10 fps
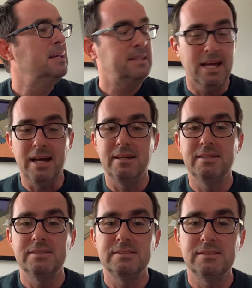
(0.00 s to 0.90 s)
Yeah.
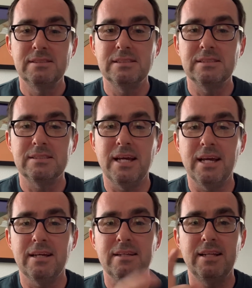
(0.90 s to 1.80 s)

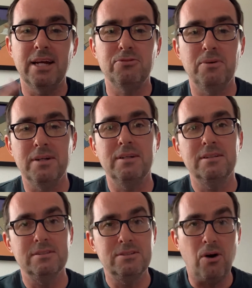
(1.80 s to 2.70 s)
Okay, next one.
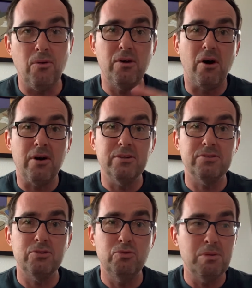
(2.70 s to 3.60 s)
This is the only artist
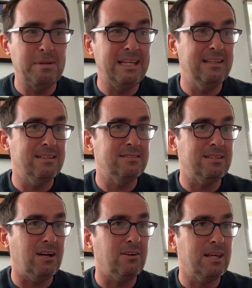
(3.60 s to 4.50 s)
who repeated
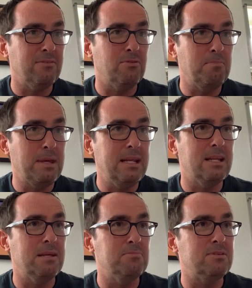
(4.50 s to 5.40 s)

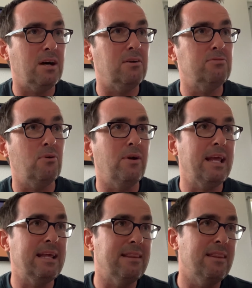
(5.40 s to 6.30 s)
himself or
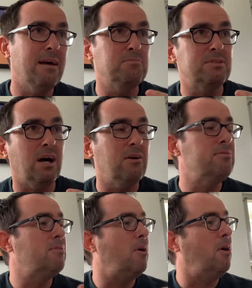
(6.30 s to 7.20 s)
themselves
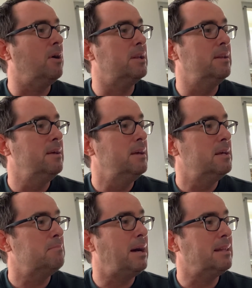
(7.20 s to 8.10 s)
on
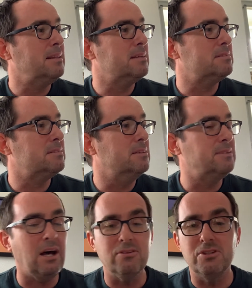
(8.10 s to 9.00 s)
my list. It's
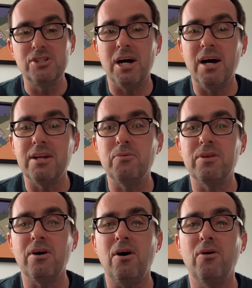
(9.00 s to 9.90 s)
Elton John with
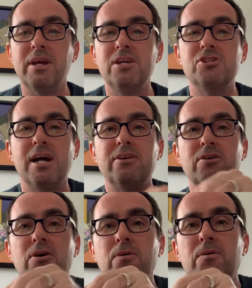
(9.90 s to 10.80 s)
Honky
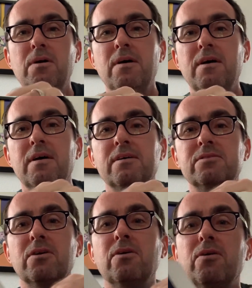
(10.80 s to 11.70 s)
Chateau.
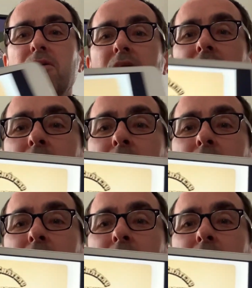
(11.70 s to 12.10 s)
So earlier I